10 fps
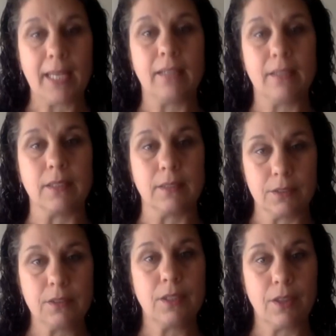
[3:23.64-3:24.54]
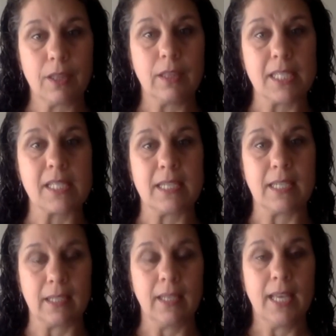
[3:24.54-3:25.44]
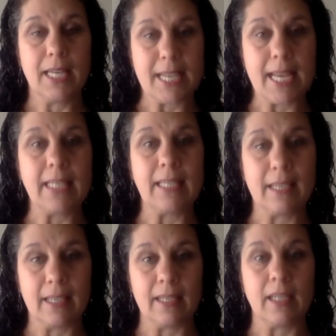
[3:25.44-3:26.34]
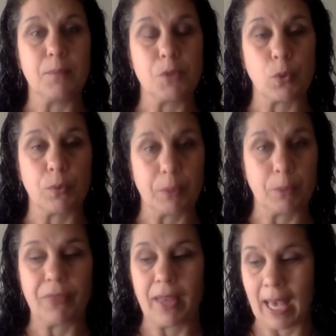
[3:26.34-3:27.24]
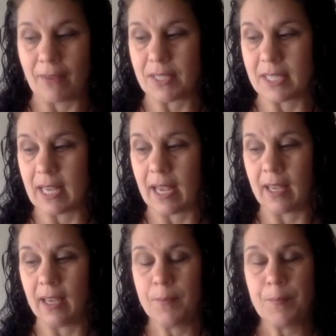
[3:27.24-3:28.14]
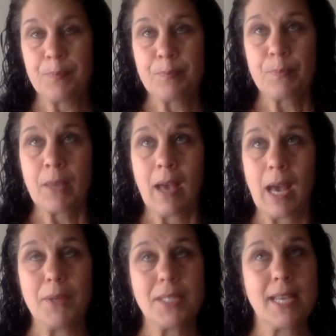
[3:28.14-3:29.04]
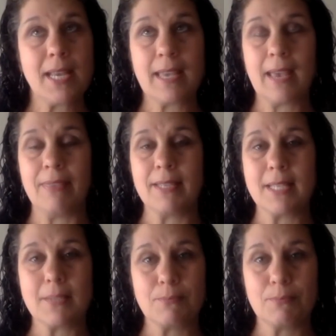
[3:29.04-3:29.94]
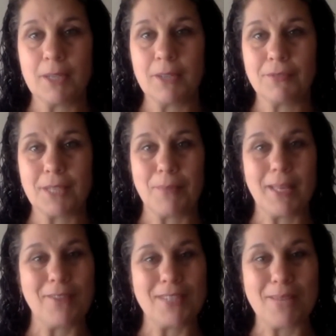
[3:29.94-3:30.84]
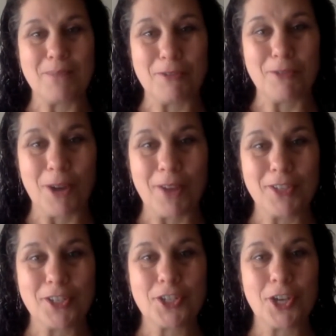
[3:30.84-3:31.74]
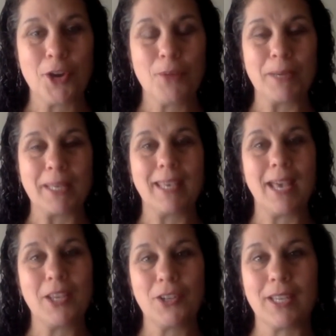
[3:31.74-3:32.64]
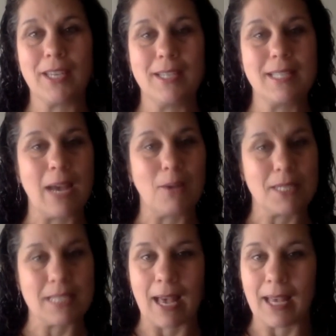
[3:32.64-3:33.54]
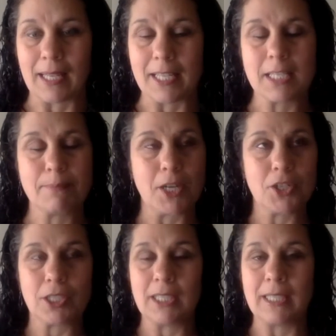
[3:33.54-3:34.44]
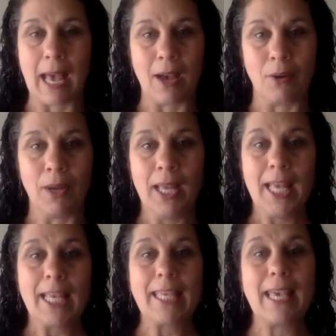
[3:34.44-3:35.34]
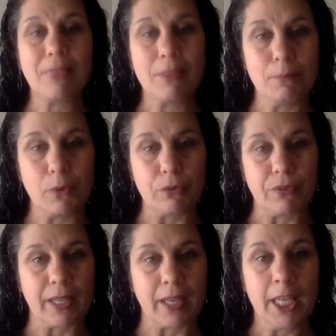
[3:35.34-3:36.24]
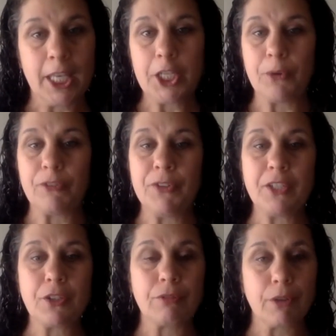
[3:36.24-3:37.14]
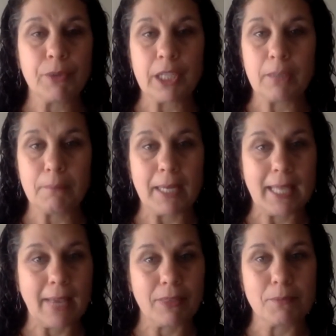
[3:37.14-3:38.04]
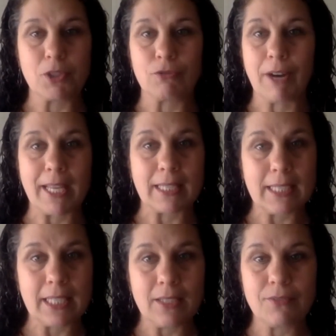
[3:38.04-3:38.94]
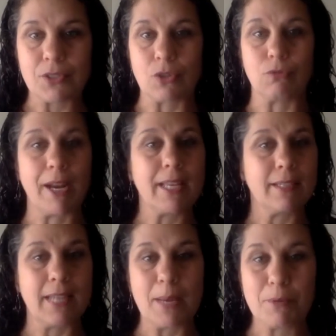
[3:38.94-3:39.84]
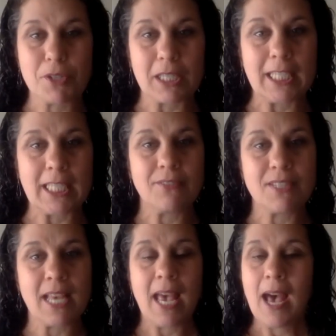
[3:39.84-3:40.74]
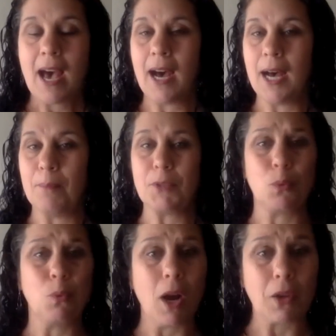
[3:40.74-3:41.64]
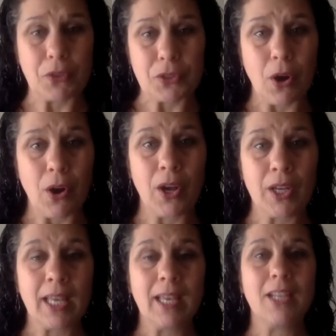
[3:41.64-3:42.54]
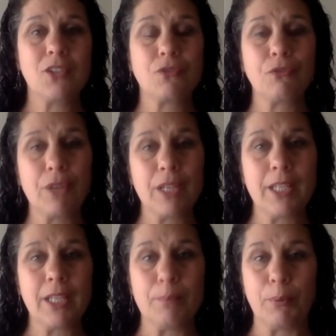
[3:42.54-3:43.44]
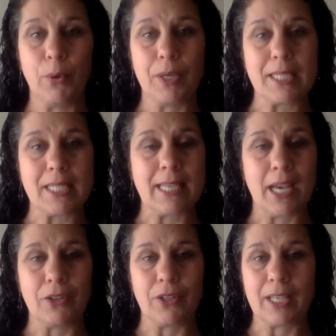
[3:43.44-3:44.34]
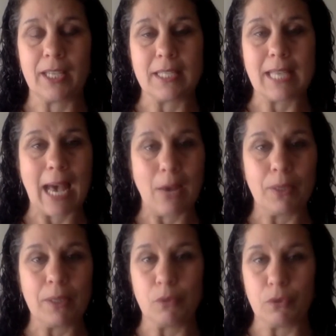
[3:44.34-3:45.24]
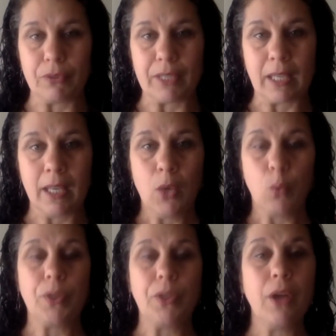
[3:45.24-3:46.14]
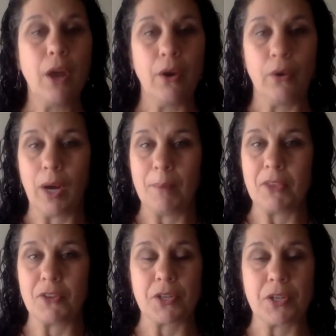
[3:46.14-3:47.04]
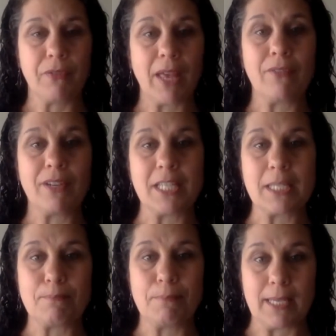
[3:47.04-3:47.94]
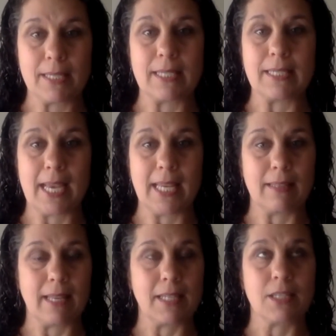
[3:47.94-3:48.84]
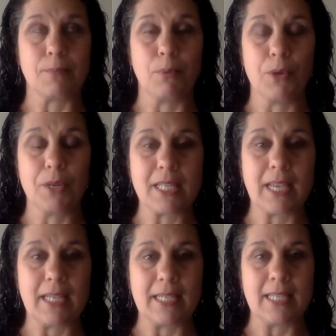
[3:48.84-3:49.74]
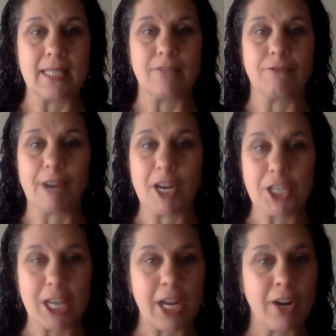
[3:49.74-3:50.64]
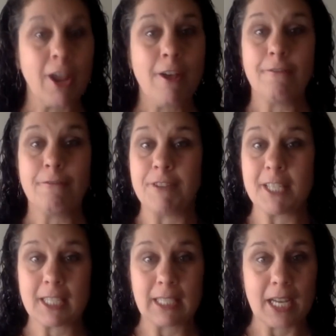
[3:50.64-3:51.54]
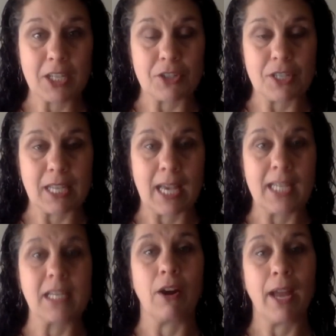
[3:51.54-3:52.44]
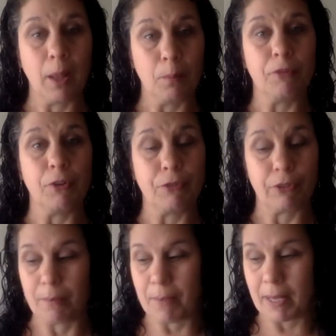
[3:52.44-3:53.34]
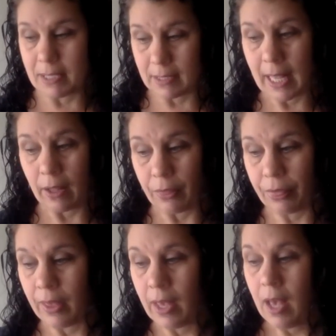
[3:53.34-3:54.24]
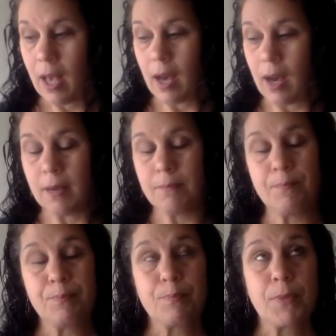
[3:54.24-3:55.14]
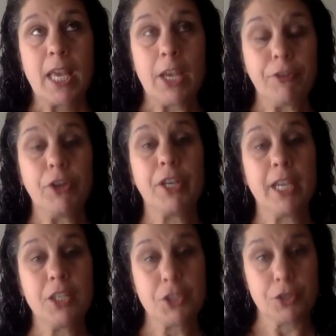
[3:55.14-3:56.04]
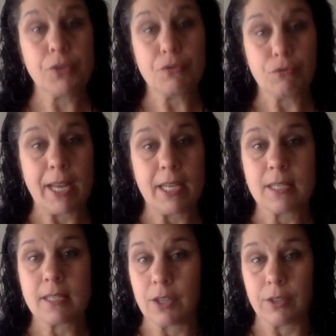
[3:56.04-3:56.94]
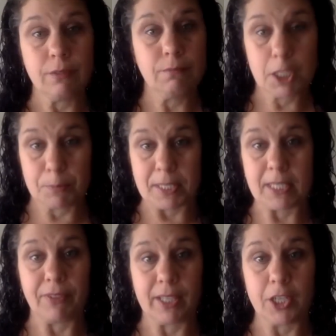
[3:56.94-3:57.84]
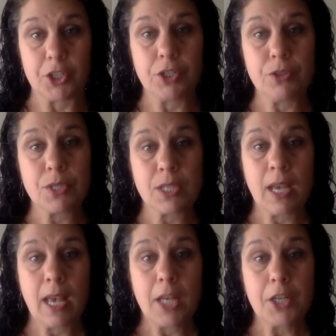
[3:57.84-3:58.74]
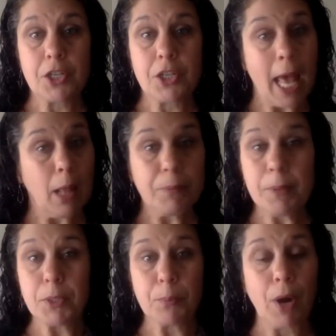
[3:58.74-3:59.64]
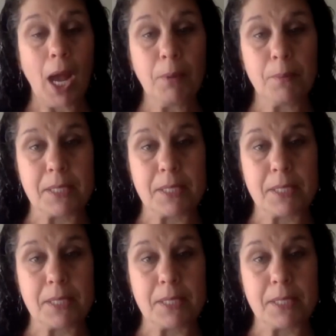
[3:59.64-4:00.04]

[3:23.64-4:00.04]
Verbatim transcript: handle listening and taking in and absorbing what they have to say. I would say again, this is one of something I've said before on this show, but get your kids outside, especially now get them moving. You know, if you need to throw a little money at them to rake leaves or rake a neighbor's leaves, um, to walk the dog, it's really important to get your kids out and moving. We know, I mean, there's enough evidence based data that supports the idea that fresh air, physical exercise are helpful for our mental health. Um, if your kids do raise certain specific issues, help them to problem